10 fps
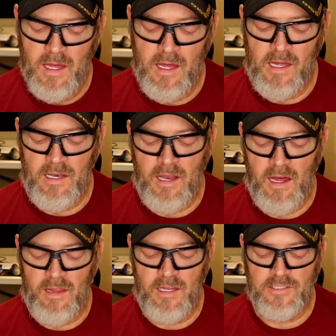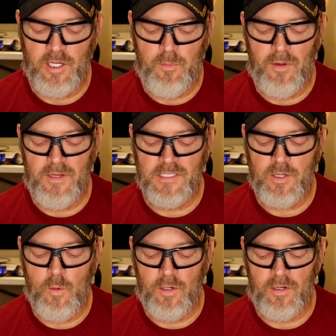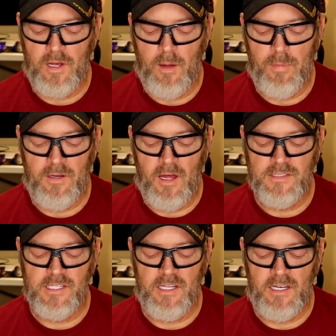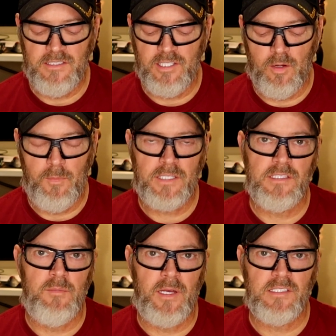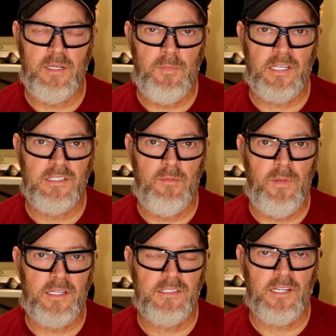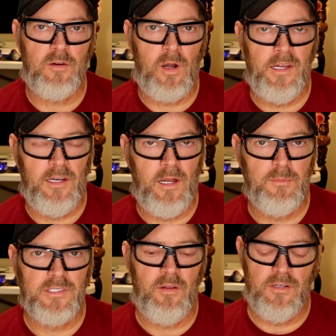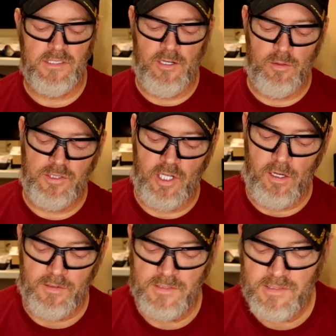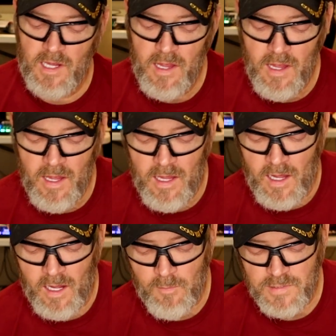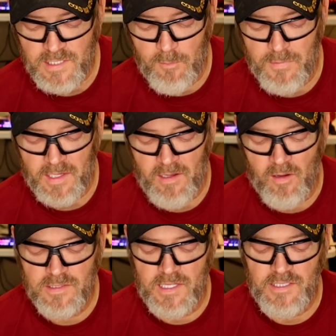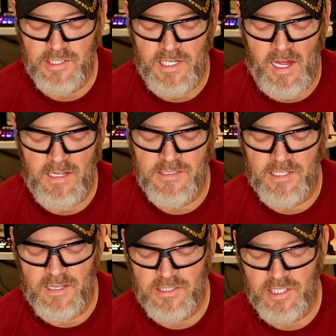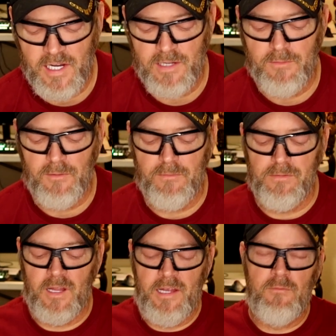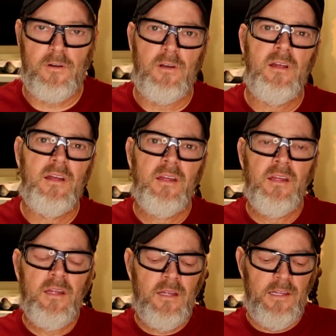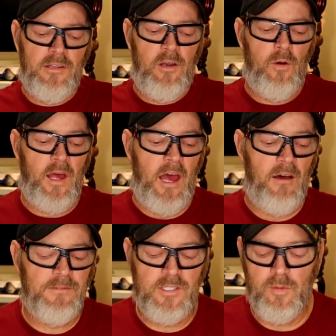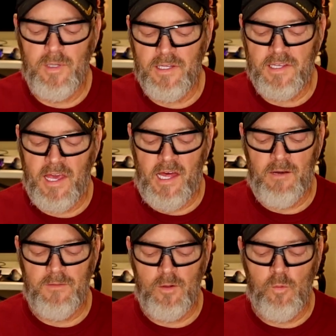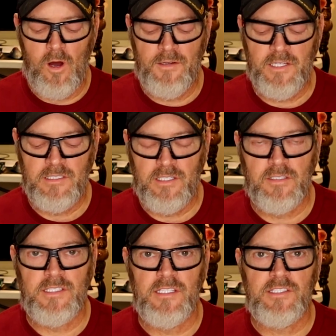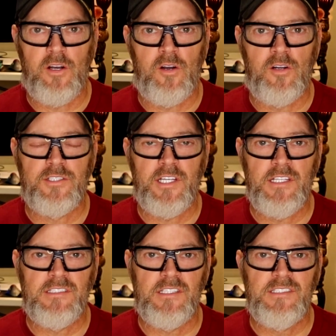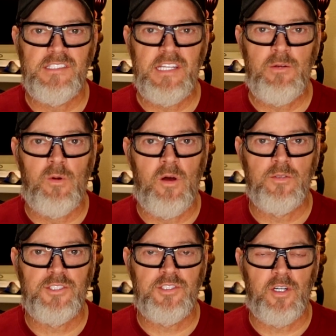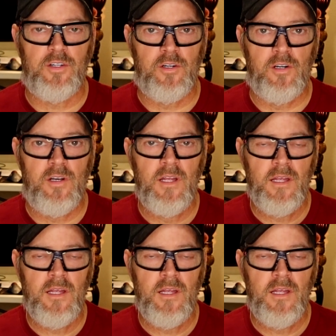And then she'll put this 1/4 cup of nuts in, and she'll mix and mix and mix and mix to grind it up so there's no chunks. Something else that she adds to the shake for flavor, you don't have to, but you can if you want, is there's this Hershey's Zero Sugar